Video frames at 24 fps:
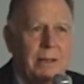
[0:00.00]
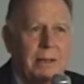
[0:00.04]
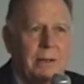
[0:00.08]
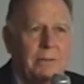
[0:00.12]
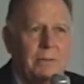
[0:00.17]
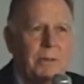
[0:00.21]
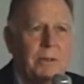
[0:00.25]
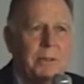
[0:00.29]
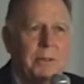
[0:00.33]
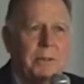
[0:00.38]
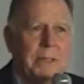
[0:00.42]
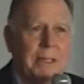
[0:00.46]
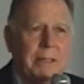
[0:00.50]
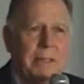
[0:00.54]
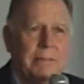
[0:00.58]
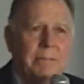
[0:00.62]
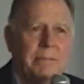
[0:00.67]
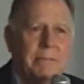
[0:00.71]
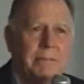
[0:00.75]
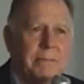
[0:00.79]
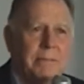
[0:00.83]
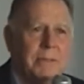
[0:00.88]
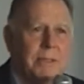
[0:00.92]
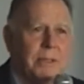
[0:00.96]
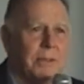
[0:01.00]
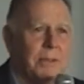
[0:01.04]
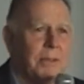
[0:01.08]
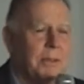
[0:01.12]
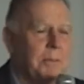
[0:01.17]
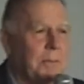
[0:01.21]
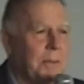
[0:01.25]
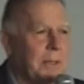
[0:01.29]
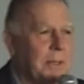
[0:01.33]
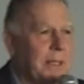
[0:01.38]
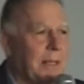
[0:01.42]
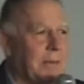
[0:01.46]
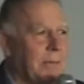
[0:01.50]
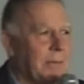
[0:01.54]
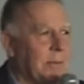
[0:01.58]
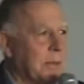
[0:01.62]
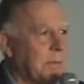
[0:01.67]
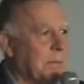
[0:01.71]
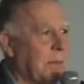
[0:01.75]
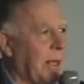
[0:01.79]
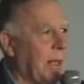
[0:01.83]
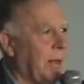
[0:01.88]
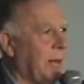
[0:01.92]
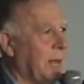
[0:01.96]
flew in Europe and then was
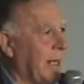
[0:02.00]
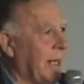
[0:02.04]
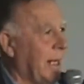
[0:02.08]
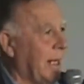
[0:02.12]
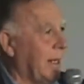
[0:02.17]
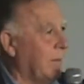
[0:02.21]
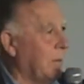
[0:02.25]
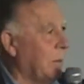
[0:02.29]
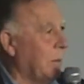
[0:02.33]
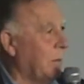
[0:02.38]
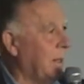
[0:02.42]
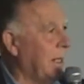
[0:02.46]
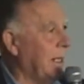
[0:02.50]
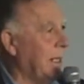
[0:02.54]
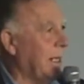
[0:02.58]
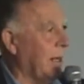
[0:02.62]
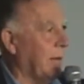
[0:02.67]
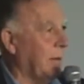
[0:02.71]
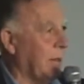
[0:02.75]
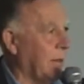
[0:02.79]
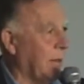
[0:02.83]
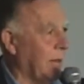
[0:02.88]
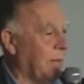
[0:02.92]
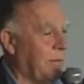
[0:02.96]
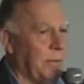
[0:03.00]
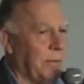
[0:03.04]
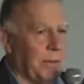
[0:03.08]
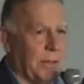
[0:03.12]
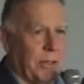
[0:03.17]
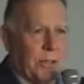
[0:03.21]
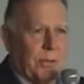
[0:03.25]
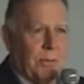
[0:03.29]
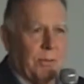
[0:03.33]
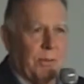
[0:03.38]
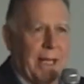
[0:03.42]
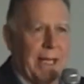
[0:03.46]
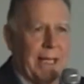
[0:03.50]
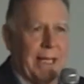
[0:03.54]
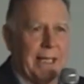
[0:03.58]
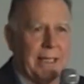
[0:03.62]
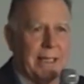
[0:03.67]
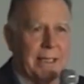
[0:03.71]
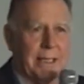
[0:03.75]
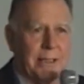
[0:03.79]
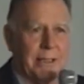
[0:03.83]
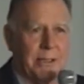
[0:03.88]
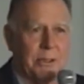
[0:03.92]
blown out of a window in the first raid in